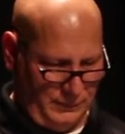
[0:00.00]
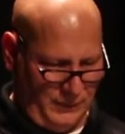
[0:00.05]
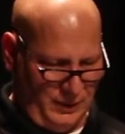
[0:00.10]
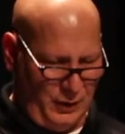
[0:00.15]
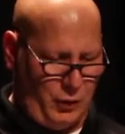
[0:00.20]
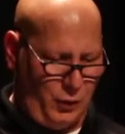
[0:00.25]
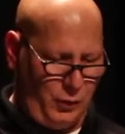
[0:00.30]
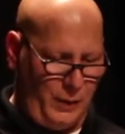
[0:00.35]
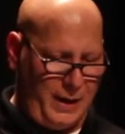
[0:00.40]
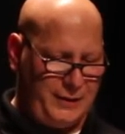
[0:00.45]

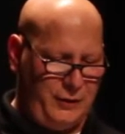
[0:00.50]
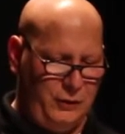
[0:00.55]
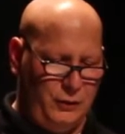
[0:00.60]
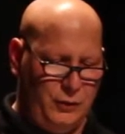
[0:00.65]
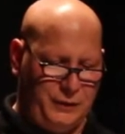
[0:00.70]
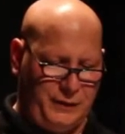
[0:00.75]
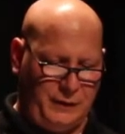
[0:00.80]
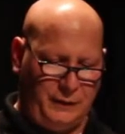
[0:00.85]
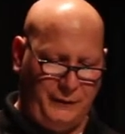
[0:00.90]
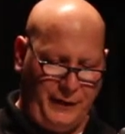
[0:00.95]
The correct
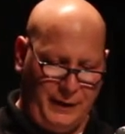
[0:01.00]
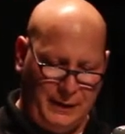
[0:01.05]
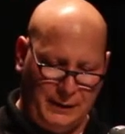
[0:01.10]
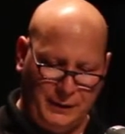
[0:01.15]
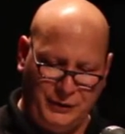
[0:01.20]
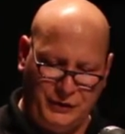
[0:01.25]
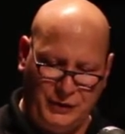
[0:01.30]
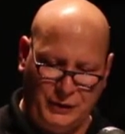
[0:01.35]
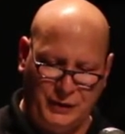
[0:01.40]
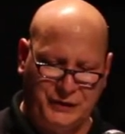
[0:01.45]
use of
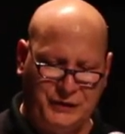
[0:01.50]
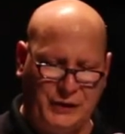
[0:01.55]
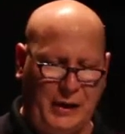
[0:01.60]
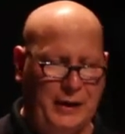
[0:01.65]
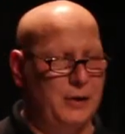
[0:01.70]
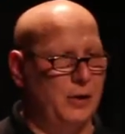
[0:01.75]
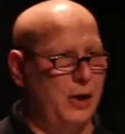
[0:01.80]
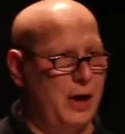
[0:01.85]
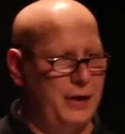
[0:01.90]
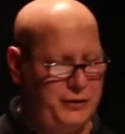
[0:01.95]
English and a
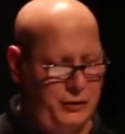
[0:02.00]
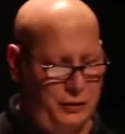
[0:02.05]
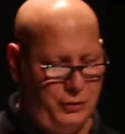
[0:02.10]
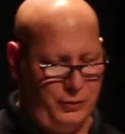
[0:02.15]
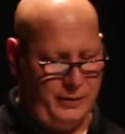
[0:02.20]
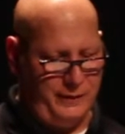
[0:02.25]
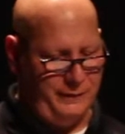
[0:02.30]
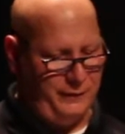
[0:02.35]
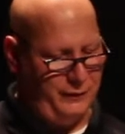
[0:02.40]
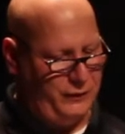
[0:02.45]

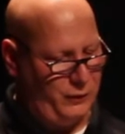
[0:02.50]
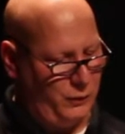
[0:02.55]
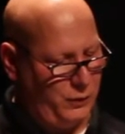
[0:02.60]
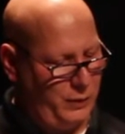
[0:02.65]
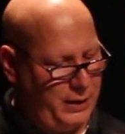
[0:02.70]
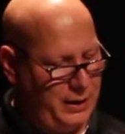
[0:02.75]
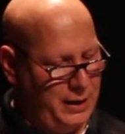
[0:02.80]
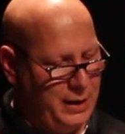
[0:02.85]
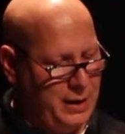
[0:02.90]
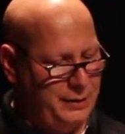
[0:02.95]
psychological
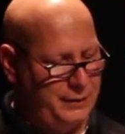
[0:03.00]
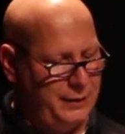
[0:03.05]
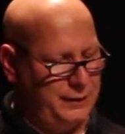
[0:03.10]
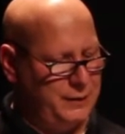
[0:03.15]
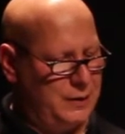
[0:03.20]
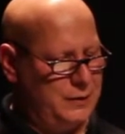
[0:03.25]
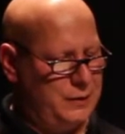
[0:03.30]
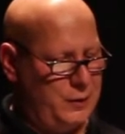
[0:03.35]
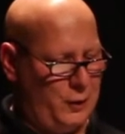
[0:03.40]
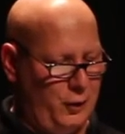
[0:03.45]
inventory to
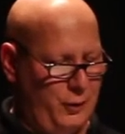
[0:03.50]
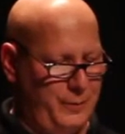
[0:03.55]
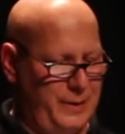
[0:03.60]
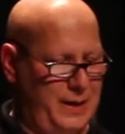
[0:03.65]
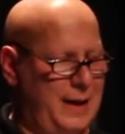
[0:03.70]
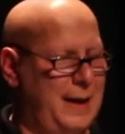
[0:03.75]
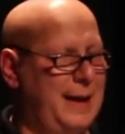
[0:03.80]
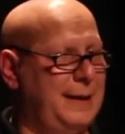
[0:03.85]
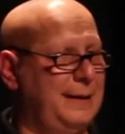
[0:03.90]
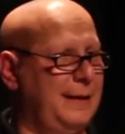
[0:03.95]

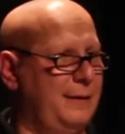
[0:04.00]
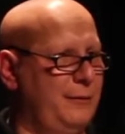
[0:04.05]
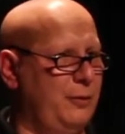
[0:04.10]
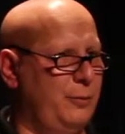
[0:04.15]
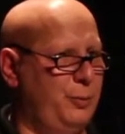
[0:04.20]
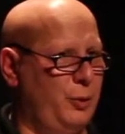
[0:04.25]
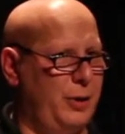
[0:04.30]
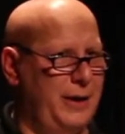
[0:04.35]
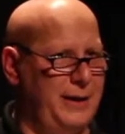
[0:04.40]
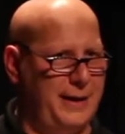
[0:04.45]
determine
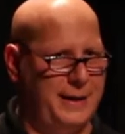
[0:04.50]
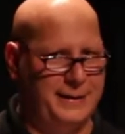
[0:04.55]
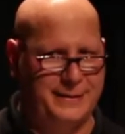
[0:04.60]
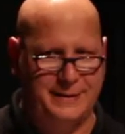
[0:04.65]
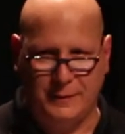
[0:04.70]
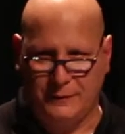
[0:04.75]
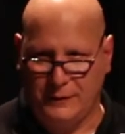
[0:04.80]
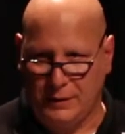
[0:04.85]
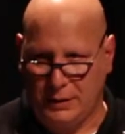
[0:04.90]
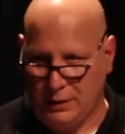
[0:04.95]
high-level brain
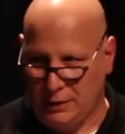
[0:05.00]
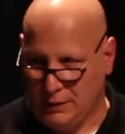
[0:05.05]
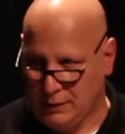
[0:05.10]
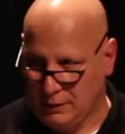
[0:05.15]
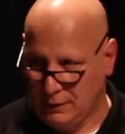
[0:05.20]
activity.